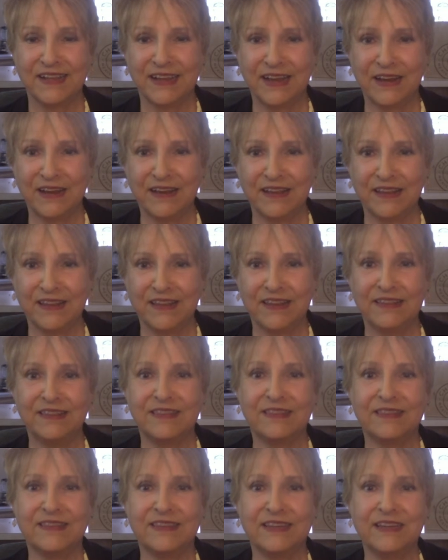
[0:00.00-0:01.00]
The
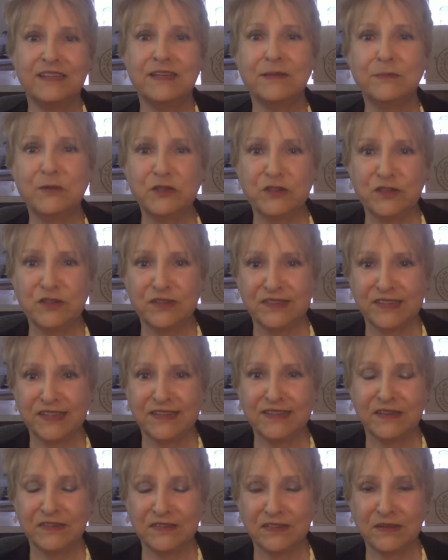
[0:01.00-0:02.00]
EWG
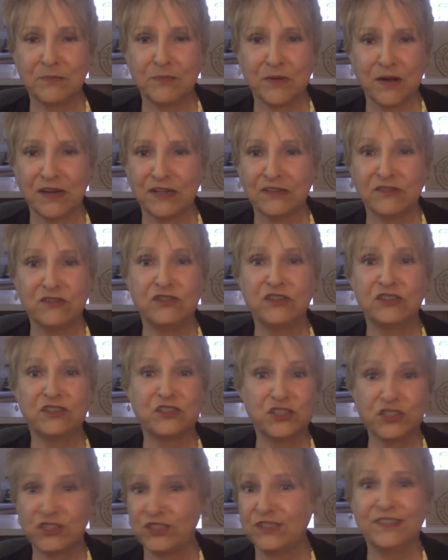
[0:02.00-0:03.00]
said there's some products you
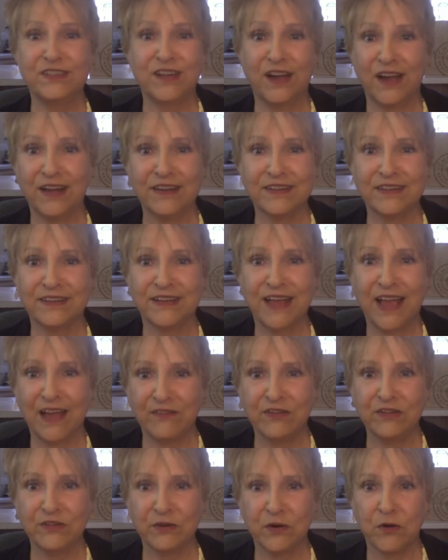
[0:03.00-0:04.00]
just should not
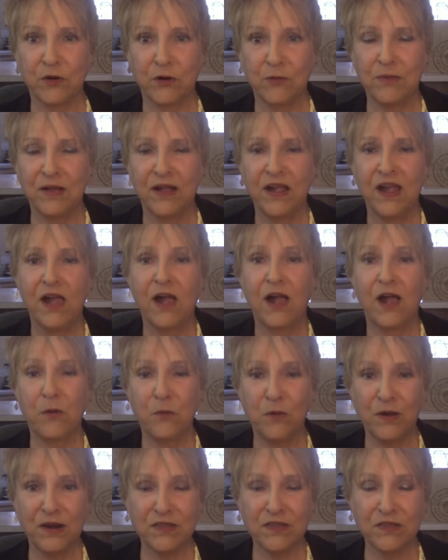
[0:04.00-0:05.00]
have in your home.
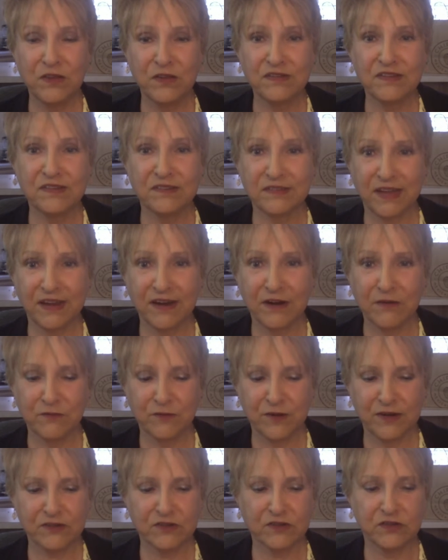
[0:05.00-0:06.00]
And one of those is air
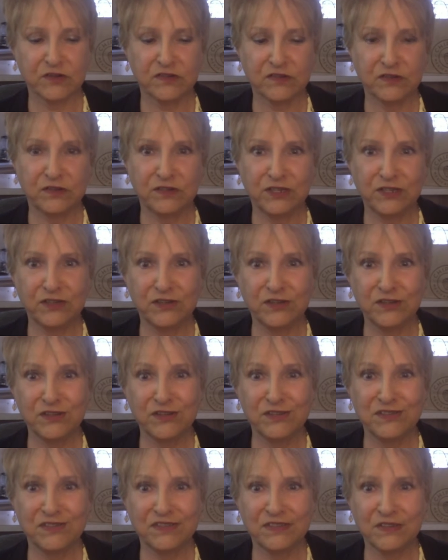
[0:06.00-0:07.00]
fresheners. So do you
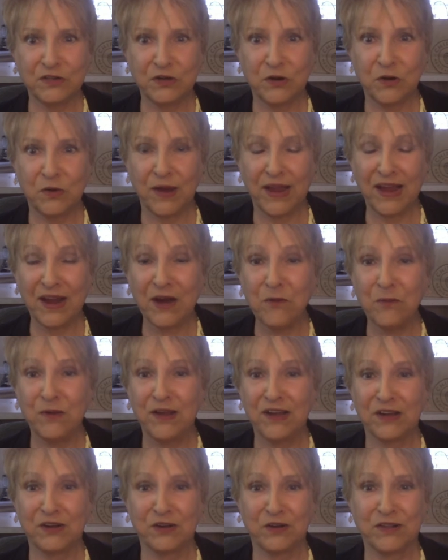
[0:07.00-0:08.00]
use,
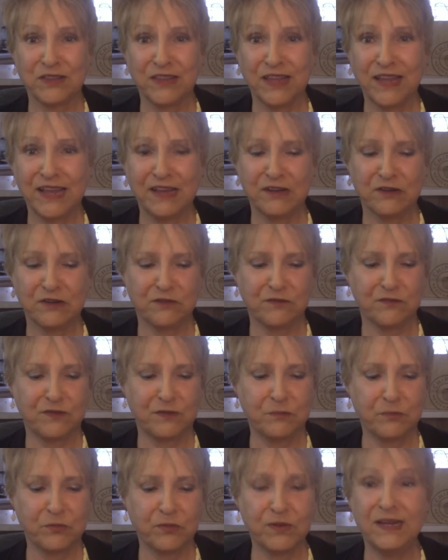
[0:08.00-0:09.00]
Airwick or Glade or
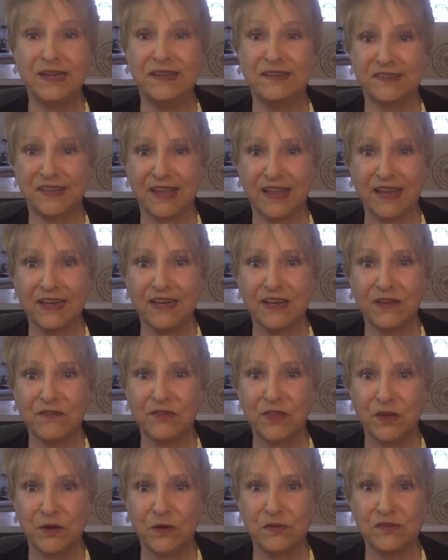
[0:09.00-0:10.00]
Febreze, any
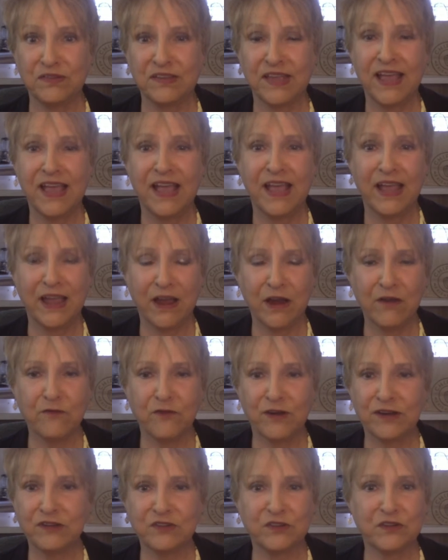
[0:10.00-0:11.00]
of those air
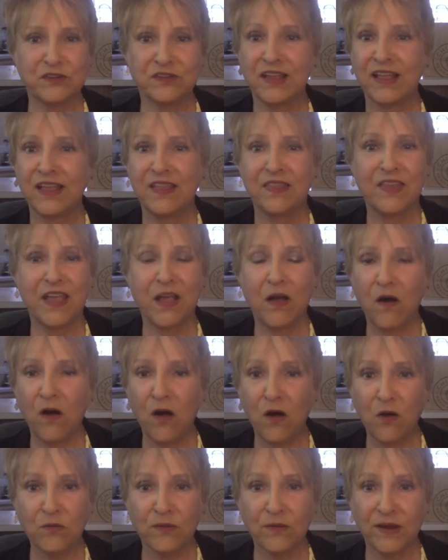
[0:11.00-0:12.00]
fresheners? They
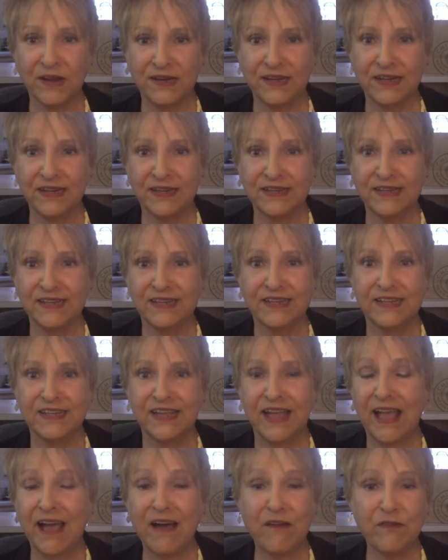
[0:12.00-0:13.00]
all rated
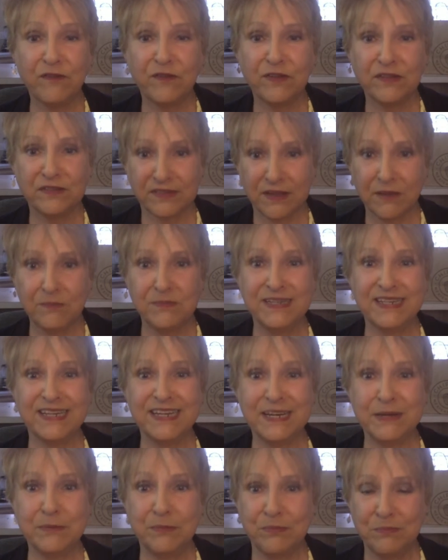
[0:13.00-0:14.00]
F, some
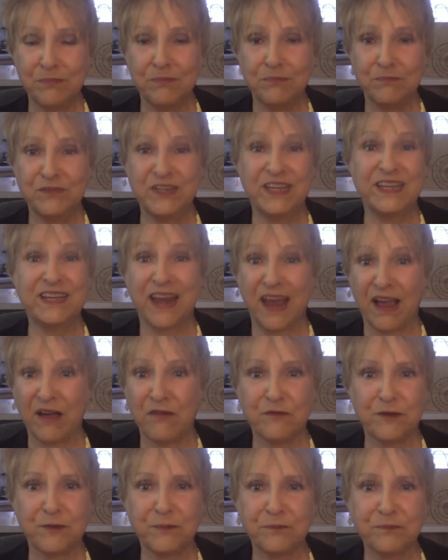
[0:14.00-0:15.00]
D, D and
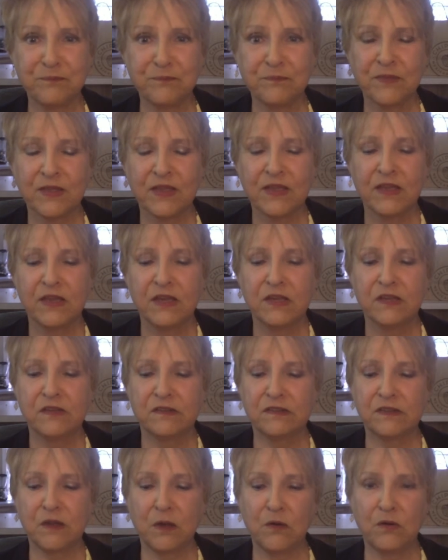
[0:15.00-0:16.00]
F.
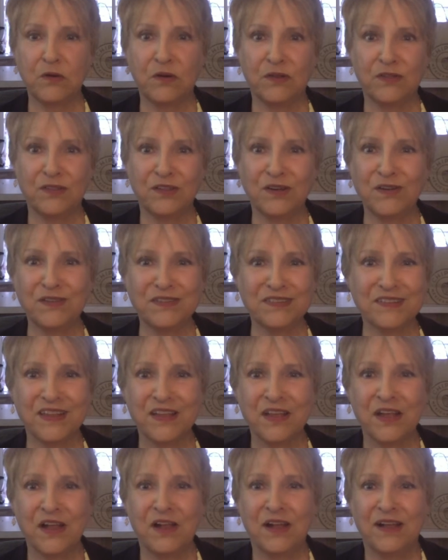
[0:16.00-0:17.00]
So
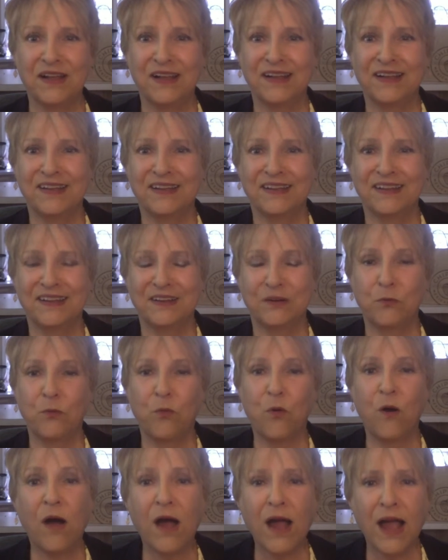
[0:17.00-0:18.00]
those,
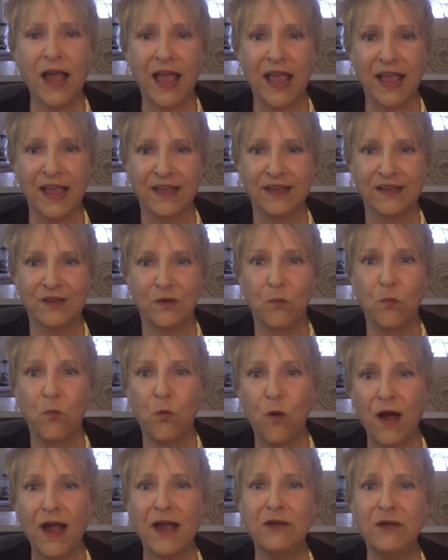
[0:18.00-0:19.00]
why?
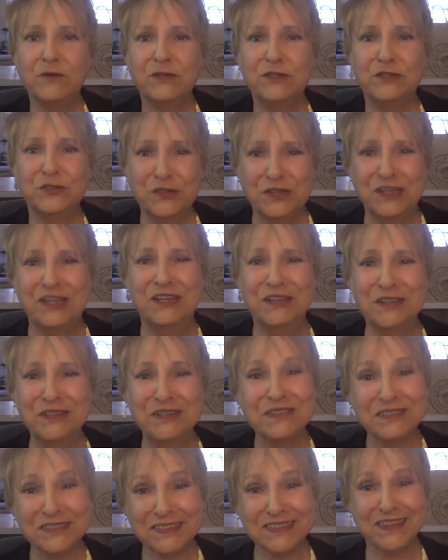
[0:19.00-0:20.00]
Why would you
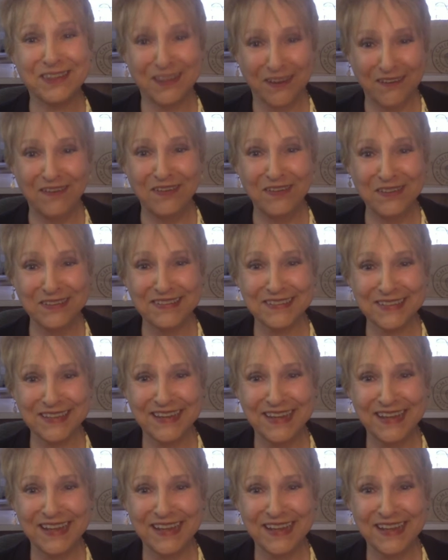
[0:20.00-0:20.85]
use those?